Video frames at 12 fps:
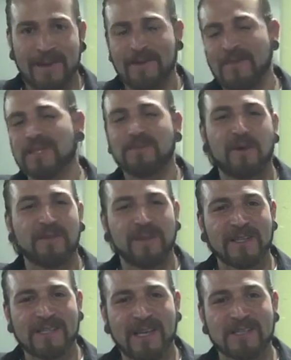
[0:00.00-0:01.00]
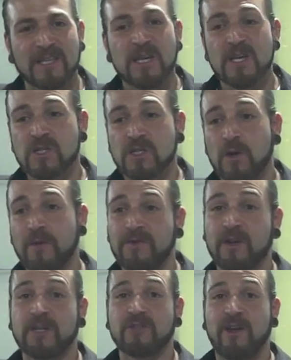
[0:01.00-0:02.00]
It makes perfect sense. So if
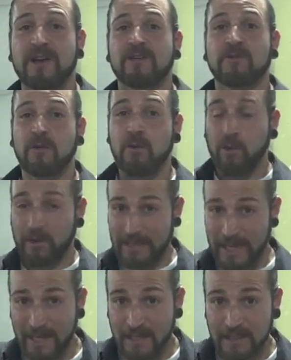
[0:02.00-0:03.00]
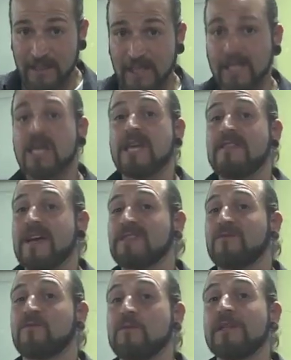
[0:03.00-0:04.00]
you're going to try to grow organically, that's
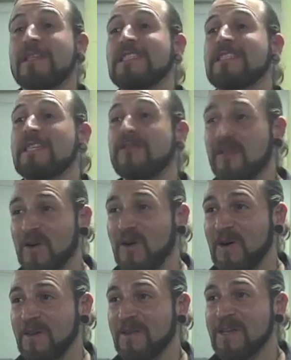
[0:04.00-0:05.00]
really difficult.